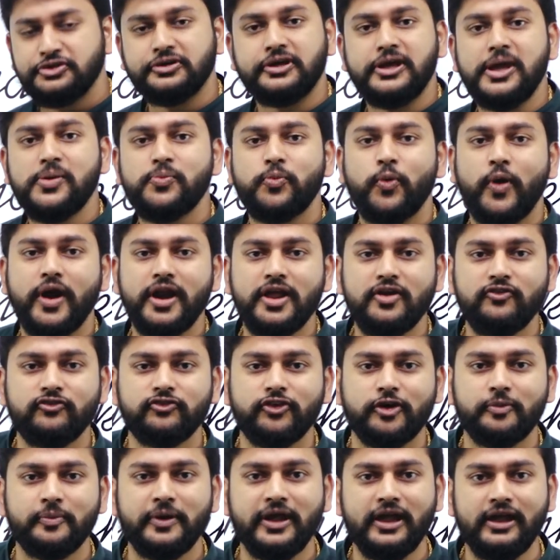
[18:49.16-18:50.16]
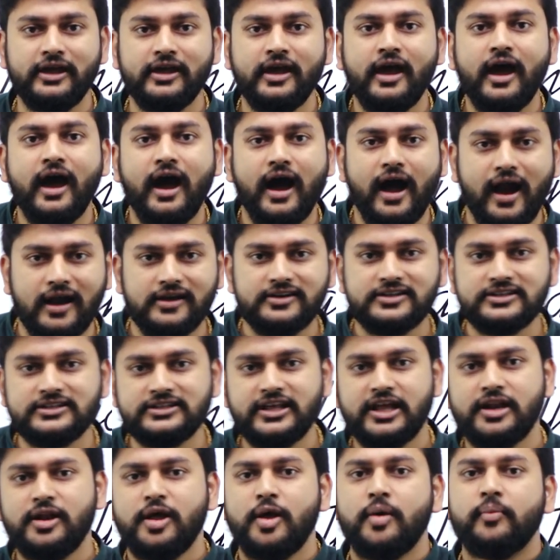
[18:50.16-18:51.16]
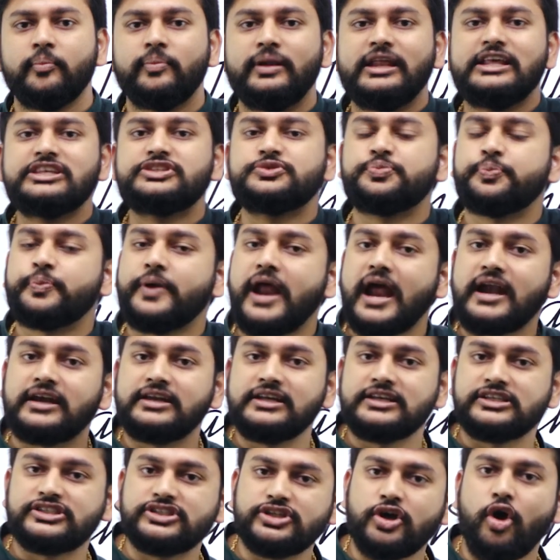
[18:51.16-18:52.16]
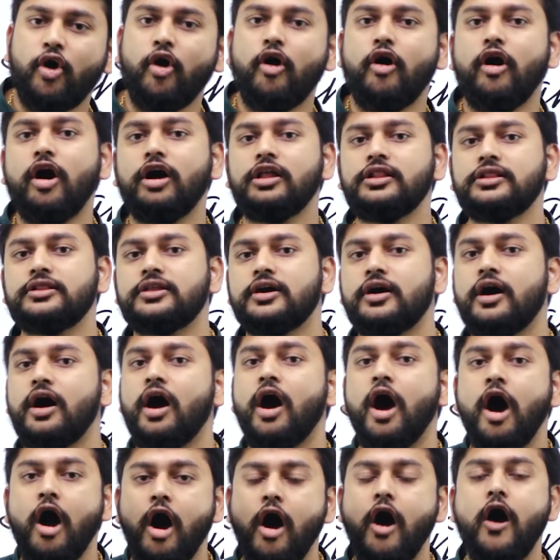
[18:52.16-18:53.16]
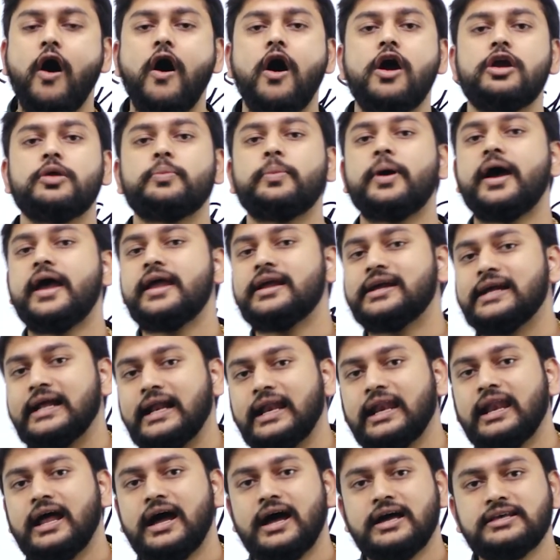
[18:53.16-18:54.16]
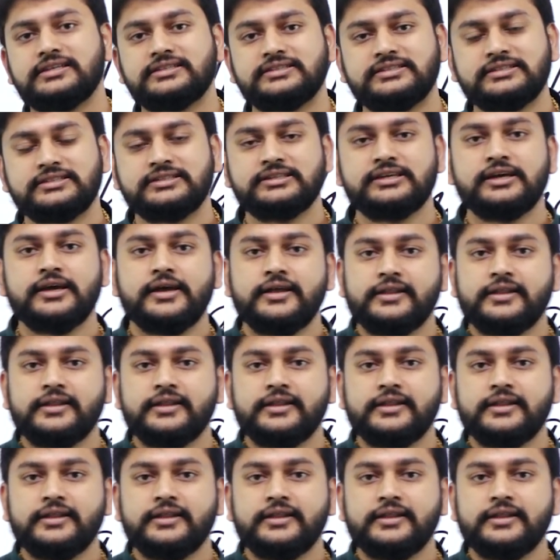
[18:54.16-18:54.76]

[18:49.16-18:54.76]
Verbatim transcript: So keep waiting for me. Until then, please practice all the order by class